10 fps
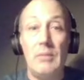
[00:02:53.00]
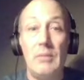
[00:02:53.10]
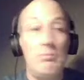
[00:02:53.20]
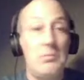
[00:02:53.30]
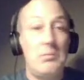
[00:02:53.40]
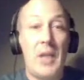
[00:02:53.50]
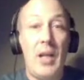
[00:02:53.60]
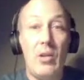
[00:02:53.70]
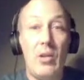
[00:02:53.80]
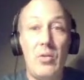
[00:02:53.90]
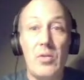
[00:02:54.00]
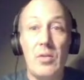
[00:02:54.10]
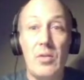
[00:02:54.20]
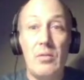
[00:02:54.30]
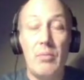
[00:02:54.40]
can't lose.
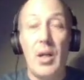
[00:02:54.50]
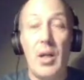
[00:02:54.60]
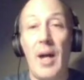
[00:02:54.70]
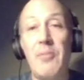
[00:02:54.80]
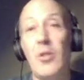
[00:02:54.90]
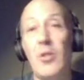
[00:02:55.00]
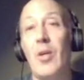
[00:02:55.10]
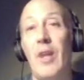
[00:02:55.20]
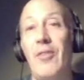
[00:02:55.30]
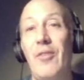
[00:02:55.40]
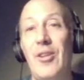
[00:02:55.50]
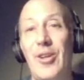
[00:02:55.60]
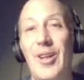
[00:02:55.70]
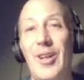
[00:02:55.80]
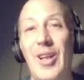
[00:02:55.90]
But I'm so confident you're going to
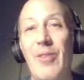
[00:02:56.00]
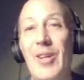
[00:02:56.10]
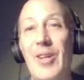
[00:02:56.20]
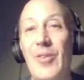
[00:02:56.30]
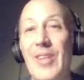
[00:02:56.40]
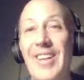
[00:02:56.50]
love it over there